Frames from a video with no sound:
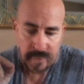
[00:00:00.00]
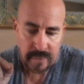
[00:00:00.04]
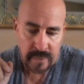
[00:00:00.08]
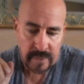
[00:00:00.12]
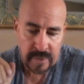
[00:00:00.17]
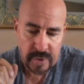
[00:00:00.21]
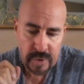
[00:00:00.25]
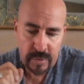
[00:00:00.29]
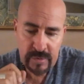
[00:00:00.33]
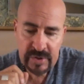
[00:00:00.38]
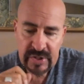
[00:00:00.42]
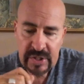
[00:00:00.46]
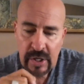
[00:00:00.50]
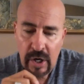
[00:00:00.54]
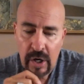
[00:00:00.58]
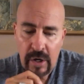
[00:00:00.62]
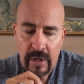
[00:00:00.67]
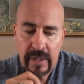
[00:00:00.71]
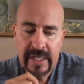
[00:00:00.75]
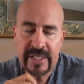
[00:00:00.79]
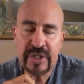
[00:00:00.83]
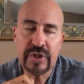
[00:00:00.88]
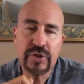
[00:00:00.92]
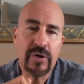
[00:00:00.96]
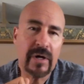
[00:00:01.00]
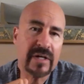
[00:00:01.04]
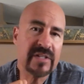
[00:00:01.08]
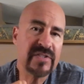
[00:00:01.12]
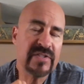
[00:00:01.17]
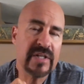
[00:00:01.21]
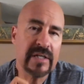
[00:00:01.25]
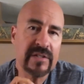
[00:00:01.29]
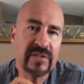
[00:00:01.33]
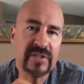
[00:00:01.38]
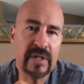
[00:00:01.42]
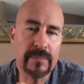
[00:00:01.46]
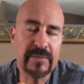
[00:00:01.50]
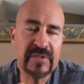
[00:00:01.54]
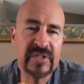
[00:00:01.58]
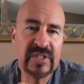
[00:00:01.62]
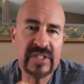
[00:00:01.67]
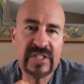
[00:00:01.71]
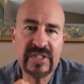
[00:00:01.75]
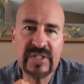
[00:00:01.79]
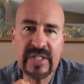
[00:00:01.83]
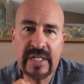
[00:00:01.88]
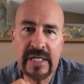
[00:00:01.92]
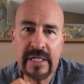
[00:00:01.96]
Used car and truck sales up
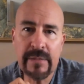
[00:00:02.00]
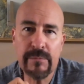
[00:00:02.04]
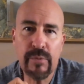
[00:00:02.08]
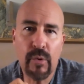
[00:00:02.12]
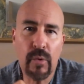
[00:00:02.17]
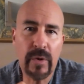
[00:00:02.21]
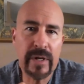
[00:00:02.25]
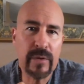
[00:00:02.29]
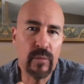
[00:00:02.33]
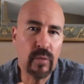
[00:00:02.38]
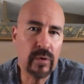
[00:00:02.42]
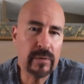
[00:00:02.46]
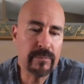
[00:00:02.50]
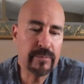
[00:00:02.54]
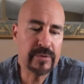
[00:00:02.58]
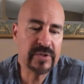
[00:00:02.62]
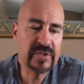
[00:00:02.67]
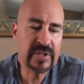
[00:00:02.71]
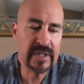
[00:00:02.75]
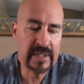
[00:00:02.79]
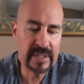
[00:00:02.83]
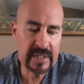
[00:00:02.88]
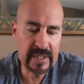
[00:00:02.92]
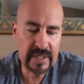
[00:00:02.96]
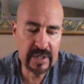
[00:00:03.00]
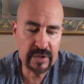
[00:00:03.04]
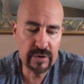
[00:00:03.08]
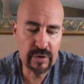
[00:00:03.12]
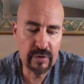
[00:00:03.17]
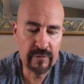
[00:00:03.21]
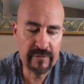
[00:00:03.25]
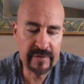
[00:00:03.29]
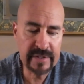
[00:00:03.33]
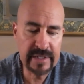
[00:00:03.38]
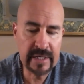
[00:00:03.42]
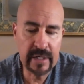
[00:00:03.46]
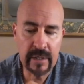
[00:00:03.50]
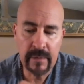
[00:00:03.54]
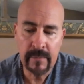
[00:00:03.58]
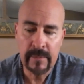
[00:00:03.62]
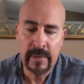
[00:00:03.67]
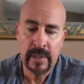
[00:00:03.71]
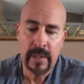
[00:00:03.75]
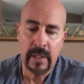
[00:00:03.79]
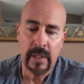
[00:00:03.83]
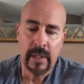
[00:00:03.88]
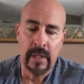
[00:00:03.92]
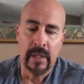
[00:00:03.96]
16.1% year over year.
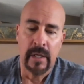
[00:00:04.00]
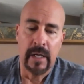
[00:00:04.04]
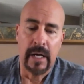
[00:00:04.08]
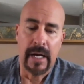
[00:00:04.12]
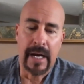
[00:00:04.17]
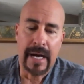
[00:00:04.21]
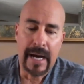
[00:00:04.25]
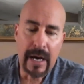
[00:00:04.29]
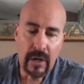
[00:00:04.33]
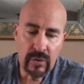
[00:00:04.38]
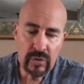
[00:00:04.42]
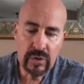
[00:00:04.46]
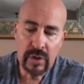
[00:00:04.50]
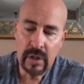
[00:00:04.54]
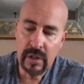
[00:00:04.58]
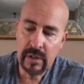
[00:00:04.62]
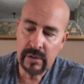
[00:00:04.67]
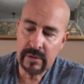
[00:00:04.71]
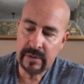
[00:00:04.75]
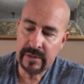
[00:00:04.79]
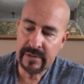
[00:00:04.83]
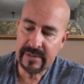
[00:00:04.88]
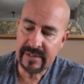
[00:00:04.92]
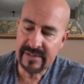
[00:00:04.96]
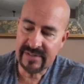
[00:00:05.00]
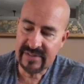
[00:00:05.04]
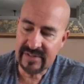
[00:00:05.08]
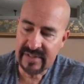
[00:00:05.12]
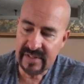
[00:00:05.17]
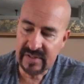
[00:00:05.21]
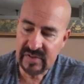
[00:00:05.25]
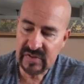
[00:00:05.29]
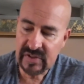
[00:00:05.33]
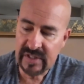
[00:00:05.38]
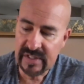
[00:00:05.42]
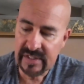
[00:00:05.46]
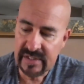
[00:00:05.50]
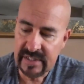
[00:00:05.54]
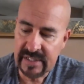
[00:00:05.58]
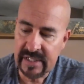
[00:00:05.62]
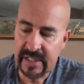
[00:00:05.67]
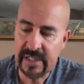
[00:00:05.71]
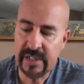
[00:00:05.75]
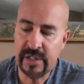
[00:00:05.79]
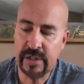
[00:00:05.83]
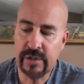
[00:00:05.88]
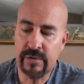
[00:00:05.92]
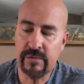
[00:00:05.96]
How long does this
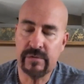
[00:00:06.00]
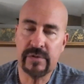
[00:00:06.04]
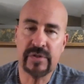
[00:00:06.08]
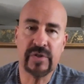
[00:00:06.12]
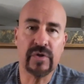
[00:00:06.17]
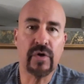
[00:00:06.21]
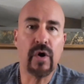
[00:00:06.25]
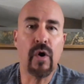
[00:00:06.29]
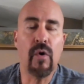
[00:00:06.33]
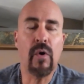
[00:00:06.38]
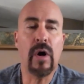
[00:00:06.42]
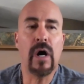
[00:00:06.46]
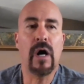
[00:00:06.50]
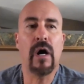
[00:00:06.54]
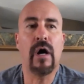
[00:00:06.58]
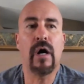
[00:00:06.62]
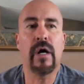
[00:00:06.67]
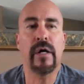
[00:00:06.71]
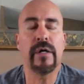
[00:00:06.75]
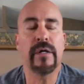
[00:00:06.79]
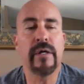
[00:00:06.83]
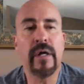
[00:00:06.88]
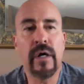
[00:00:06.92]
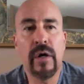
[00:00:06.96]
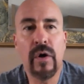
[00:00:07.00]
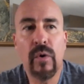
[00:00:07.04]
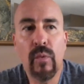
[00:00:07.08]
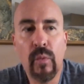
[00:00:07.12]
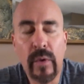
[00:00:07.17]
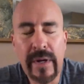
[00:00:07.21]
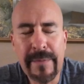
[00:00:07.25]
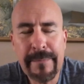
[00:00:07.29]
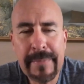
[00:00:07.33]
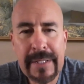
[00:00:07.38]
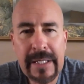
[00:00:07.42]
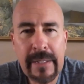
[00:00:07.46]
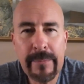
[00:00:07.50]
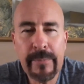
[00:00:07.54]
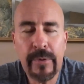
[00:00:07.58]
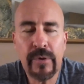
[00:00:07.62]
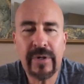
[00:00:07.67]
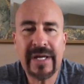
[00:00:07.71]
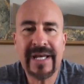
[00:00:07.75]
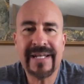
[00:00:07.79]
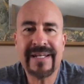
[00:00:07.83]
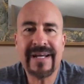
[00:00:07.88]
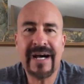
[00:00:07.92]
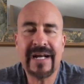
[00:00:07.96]
continue to go on when people
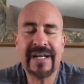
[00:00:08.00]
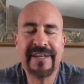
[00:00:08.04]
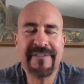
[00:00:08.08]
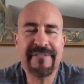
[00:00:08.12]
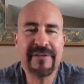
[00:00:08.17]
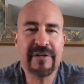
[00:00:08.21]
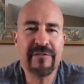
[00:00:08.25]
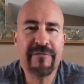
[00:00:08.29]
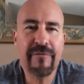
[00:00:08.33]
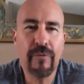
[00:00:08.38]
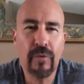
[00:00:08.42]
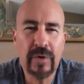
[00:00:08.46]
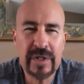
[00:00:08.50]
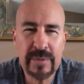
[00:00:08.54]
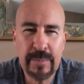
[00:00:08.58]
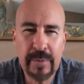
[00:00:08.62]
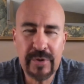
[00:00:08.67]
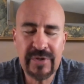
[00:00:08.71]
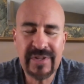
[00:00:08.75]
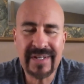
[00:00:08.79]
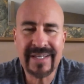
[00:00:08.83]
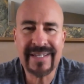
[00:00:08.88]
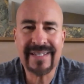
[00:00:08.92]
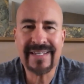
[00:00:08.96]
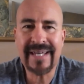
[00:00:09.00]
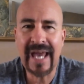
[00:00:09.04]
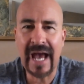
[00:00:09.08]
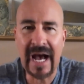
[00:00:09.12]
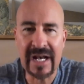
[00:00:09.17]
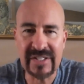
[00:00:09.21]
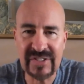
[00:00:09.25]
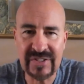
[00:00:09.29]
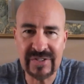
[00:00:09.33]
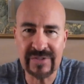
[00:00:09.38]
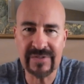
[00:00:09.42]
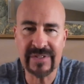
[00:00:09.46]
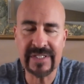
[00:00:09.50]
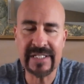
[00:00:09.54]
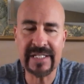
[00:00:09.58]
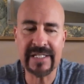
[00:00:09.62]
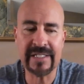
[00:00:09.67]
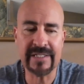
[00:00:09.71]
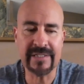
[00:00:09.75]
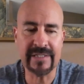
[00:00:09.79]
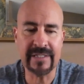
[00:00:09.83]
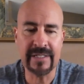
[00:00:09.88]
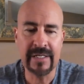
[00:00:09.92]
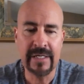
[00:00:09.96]
cannot even afford to put the
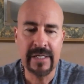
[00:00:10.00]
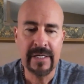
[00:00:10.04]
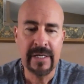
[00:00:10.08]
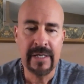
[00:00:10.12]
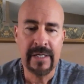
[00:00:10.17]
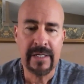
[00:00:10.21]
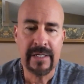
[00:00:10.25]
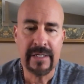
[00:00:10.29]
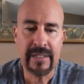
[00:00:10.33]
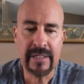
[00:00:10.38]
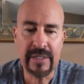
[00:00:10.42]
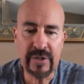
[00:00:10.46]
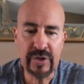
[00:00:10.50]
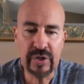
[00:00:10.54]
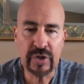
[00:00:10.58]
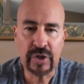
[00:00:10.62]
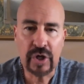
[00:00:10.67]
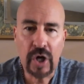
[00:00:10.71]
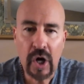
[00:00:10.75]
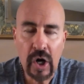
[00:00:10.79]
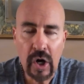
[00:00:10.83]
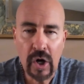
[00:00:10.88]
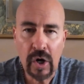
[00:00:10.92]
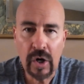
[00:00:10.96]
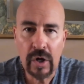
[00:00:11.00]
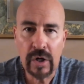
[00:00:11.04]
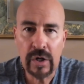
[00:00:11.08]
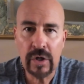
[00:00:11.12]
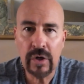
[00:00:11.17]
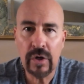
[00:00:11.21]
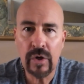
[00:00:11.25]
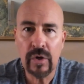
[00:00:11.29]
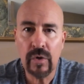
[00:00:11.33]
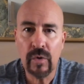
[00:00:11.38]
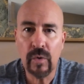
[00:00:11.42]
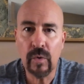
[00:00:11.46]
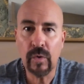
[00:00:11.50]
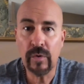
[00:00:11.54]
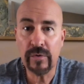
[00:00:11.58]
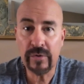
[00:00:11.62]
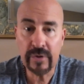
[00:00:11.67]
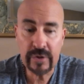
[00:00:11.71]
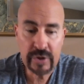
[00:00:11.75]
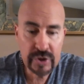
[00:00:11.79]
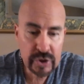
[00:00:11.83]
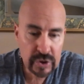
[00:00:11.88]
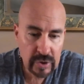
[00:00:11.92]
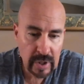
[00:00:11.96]
gasoline in their car or
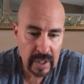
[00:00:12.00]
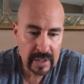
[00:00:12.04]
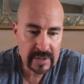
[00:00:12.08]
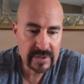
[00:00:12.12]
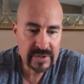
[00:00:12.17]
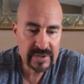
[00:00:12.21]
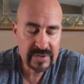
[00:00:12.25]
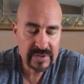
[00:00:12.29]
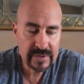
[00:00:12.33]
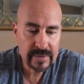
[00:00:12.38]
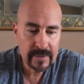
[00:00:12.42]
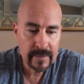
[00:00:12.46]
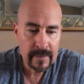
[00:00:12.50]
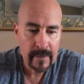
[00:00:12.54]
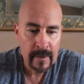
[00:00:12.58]
their trucks?